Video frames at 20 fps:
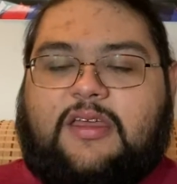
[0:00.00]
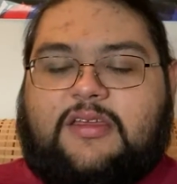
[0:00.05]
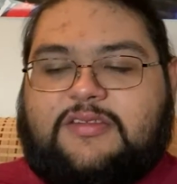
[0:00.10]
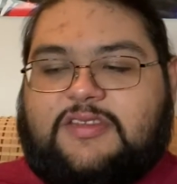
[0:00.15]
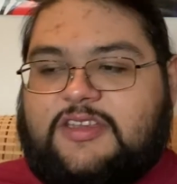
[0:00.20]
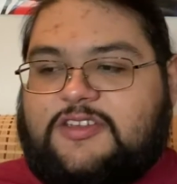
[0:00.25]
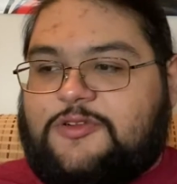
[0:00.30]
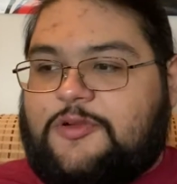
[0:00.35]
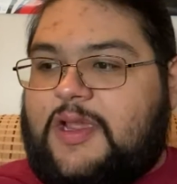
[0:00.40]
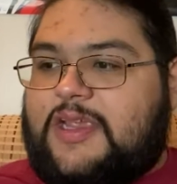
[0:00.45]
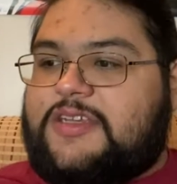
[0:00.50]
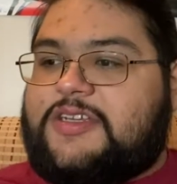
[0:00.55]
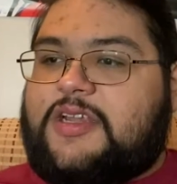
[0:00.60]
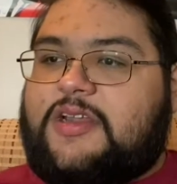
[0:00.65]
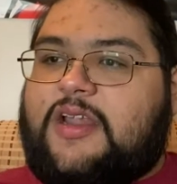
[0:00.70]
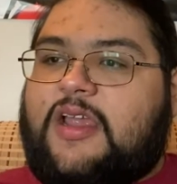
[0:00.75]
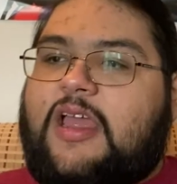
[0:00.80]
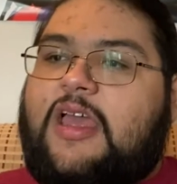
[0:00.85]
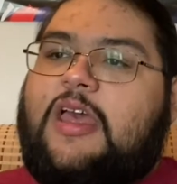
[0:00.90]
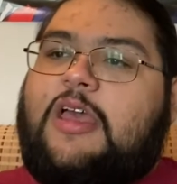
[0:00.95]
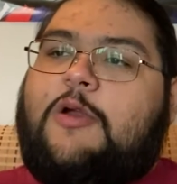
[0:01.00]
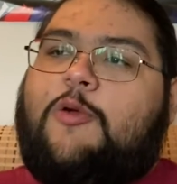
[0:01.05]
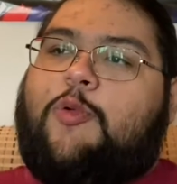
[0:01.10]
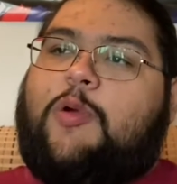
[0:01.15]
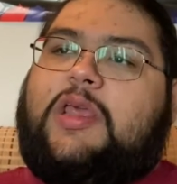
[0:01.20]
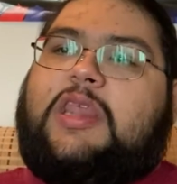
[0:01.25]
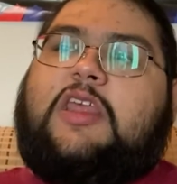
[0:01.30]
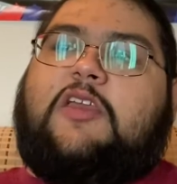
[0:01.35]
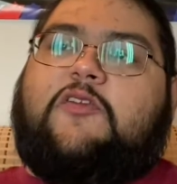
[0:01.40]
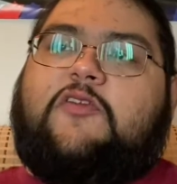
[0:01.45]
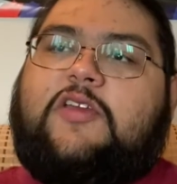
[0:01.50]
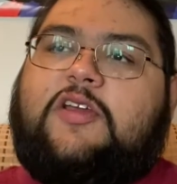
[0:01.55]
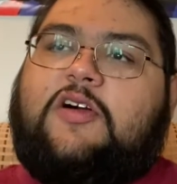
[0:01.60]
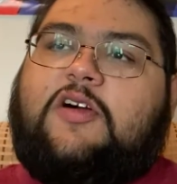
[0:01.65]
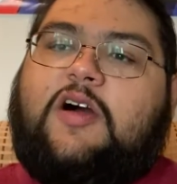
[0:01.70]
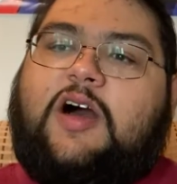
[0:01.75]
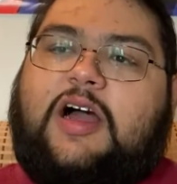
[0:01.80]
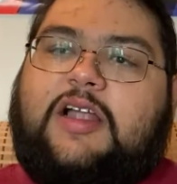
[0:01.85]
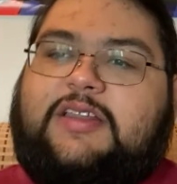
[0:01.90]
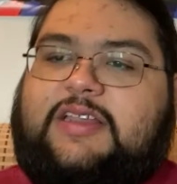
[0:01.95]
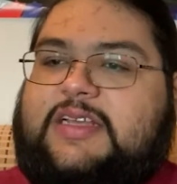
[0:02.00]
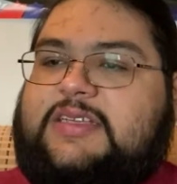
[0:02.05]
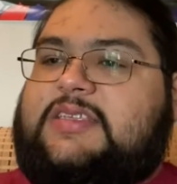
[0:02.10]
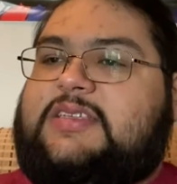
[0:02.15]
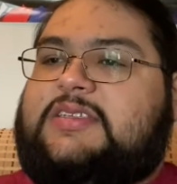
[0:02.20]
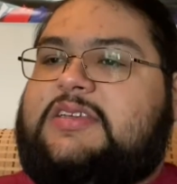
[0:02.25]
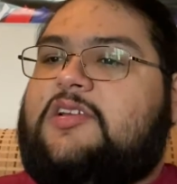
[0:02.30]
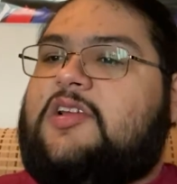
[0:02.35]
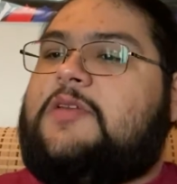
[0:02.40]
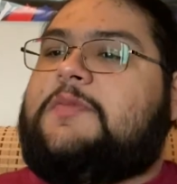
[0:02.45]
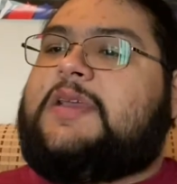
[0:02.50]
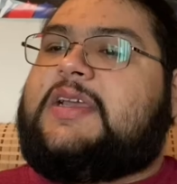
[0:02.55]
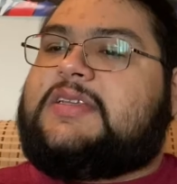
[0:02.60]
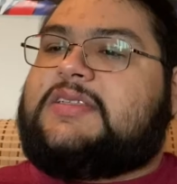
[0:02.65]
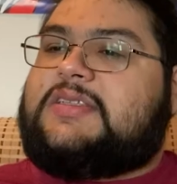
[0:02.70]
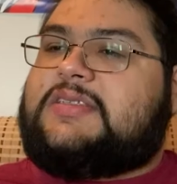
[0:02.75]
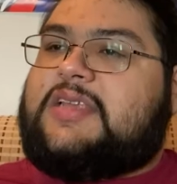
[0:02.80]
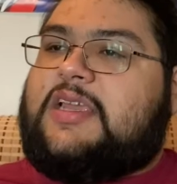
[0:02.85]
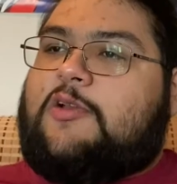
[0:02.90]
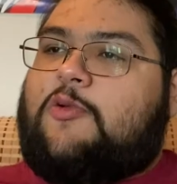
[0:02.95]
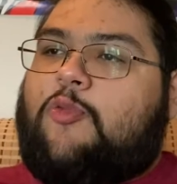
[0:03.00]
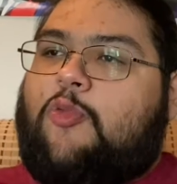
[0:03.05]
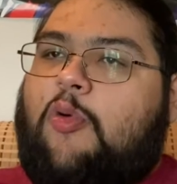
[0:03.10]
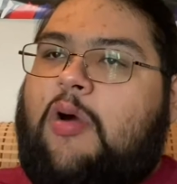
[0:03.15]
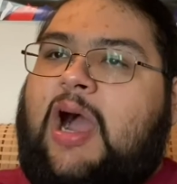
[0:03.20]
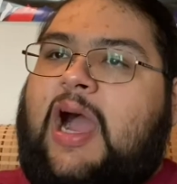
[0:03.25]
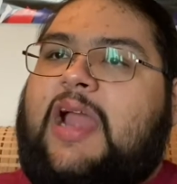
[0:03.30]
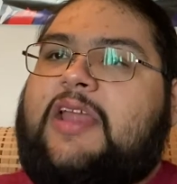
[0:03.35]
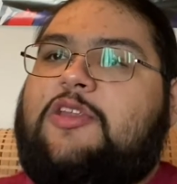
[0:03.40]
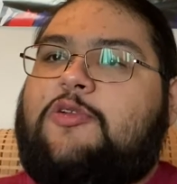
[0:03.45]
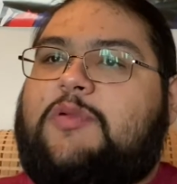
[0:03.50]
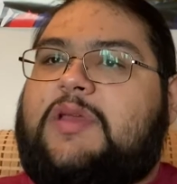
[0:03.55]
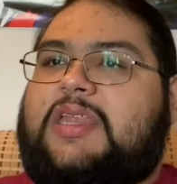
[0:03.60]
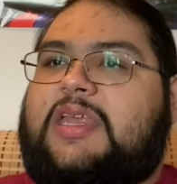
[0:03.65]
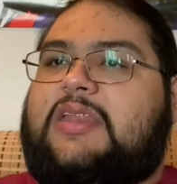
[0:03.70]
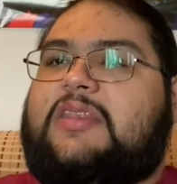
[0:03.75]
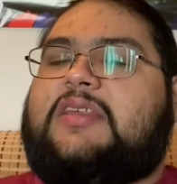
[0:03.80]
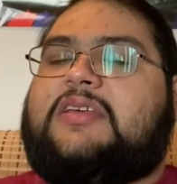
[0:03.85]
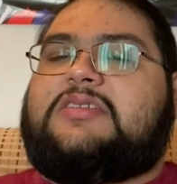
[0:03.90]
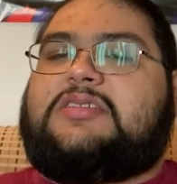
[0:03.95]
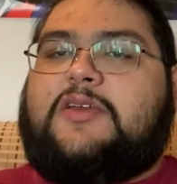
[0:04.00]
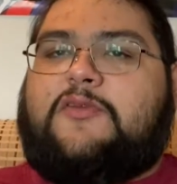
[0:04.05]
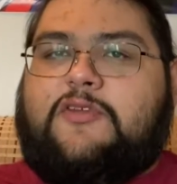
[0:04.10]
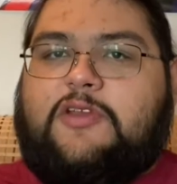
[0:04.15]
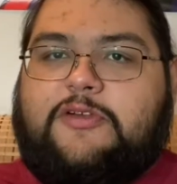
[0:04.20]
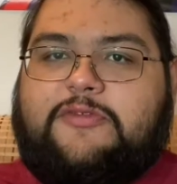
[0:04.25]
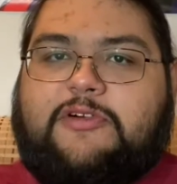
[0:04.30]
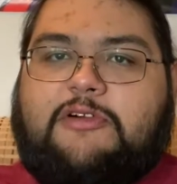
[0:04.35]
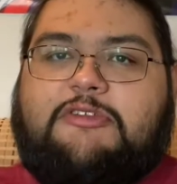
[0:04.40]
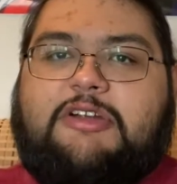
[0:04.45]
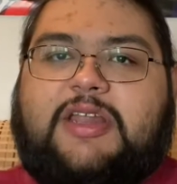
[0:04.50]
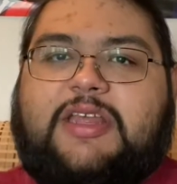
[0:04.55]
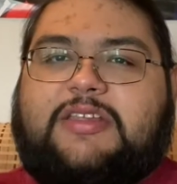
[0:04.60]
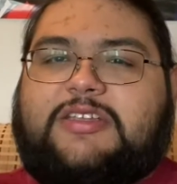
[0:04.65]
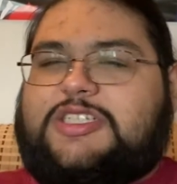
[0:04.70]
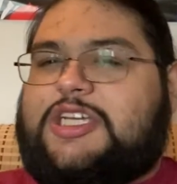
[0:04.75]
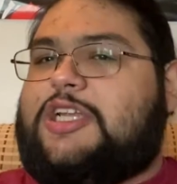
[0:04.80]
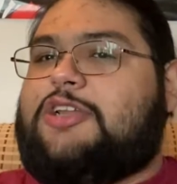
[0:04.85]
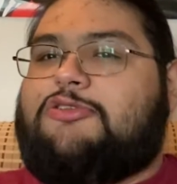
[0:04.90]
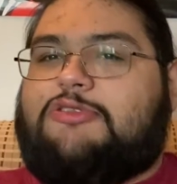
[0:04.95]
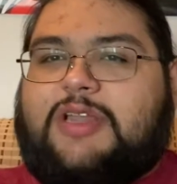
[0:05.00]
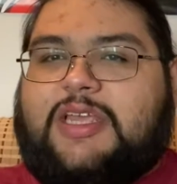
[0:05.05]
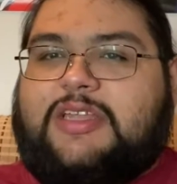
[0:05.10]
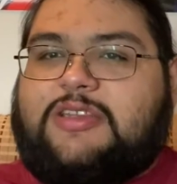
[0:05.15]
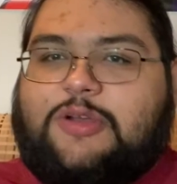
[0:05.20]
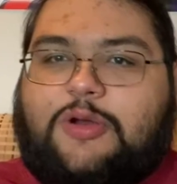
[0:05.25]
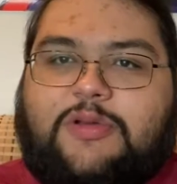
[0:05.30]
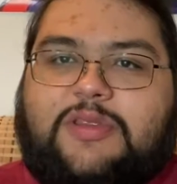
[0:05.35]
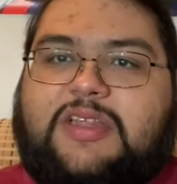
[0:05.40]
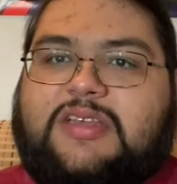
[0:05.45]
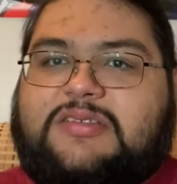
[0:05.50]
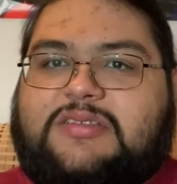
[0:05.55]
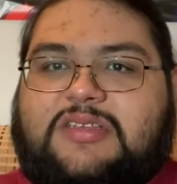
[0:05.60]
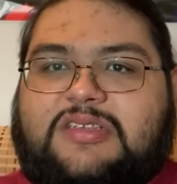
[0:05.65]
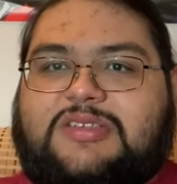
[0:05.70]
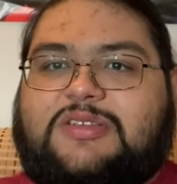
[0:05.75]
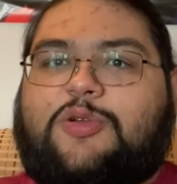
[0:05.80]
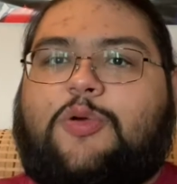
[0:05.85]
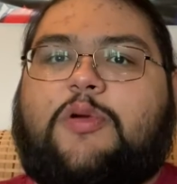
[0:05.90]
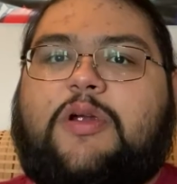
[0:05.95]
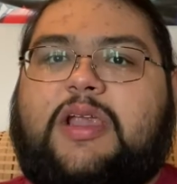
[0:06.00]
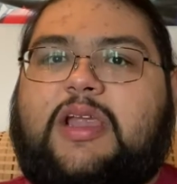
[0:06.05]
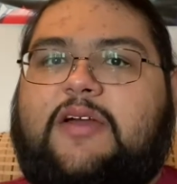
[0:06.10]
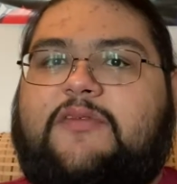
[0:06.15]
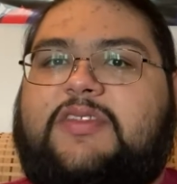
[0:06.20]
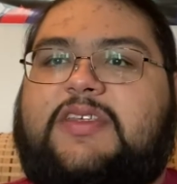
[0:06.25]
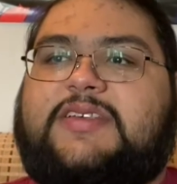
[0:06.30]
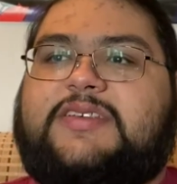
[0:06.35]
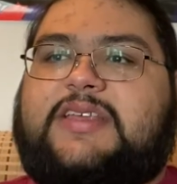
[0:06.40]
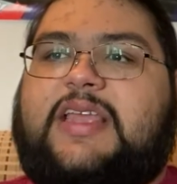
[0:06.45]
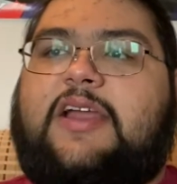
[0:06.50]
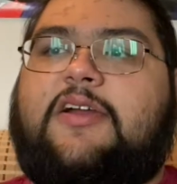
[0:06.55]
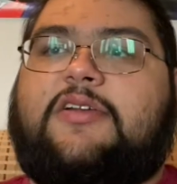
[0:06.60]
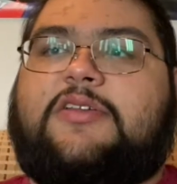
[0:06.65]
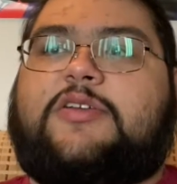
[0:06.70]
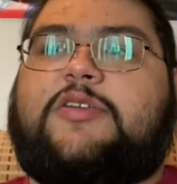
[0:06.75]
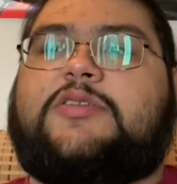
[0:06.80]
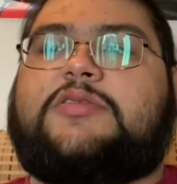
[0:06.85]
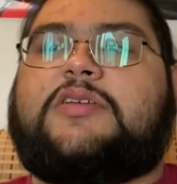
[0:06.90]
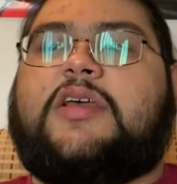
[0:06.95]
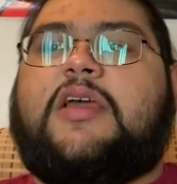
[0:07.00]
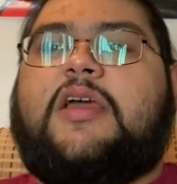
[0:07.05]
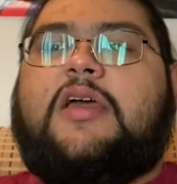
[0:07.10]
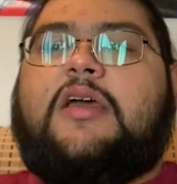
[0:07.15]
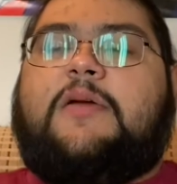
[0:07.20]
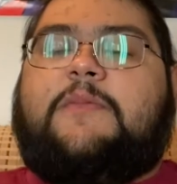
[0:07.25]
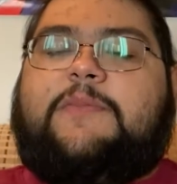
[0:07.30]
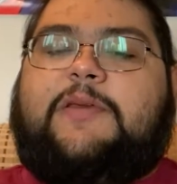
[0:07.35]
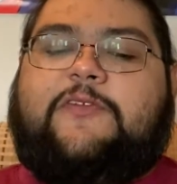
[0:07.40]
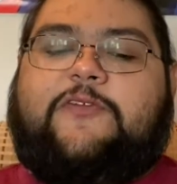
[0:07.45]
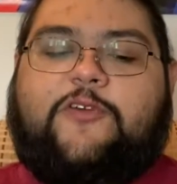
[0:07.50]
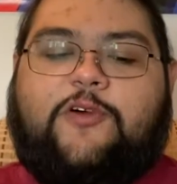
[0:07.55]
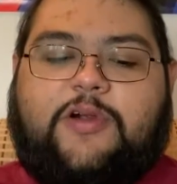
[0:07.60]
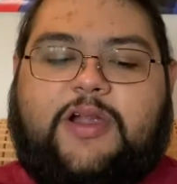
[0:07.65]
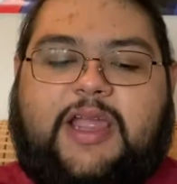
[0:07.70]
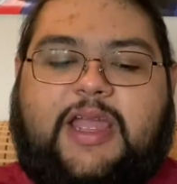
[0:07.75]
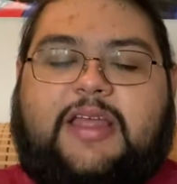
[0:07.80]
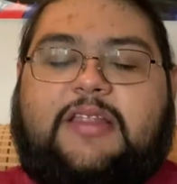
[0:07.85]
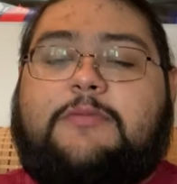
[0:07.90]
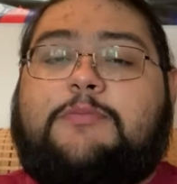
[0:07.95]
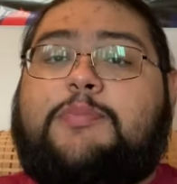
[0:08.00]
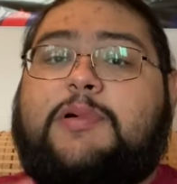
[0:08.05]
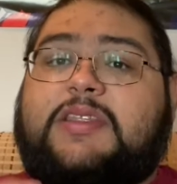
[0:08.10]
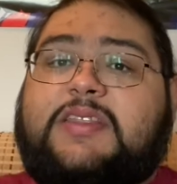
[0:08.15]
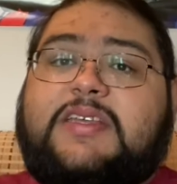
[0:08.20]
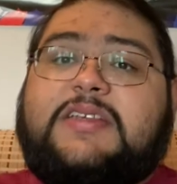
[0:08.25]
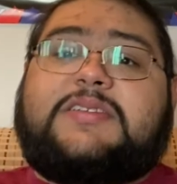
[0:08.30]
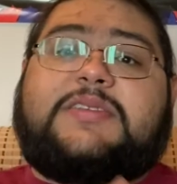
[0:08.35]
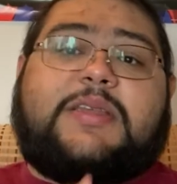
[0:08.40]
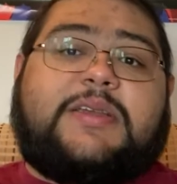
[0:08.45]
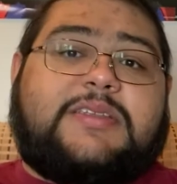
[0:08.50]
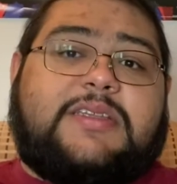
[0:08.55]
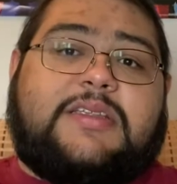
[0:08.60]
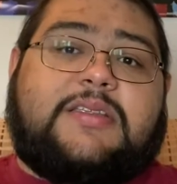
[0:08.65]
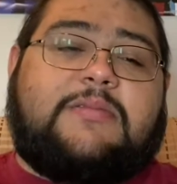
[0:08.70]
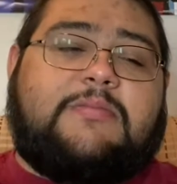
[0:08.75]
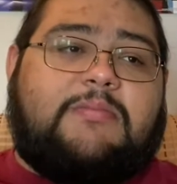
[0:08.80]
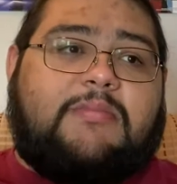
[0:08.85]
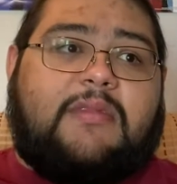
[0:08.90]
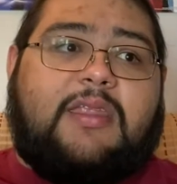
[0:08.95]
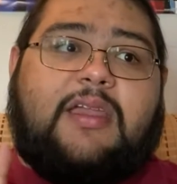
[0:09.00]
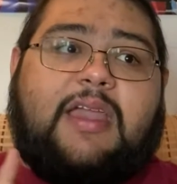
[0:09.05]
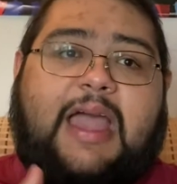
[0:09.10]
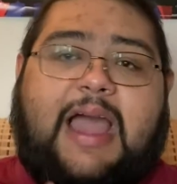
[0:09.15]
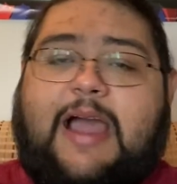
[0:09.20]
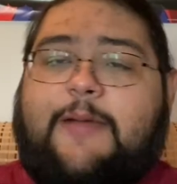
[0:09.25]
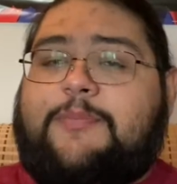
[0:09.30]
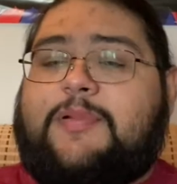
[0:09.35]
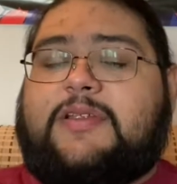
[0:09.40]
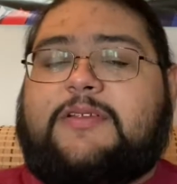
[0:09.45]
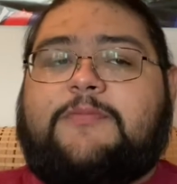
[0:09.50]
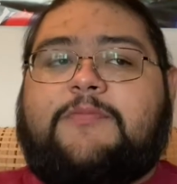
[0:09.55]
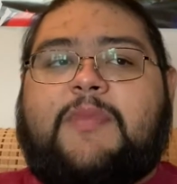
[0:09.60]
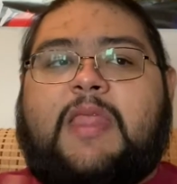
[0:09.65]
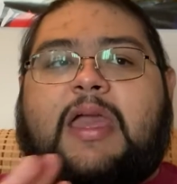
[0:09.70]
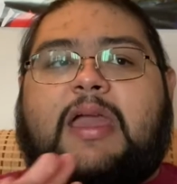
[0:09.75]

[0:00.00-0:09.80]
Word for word: situation where they feel unnecessary, because it's like, why do we need this if you've already generally told us the story of these characters beforehand? But this doesn't happen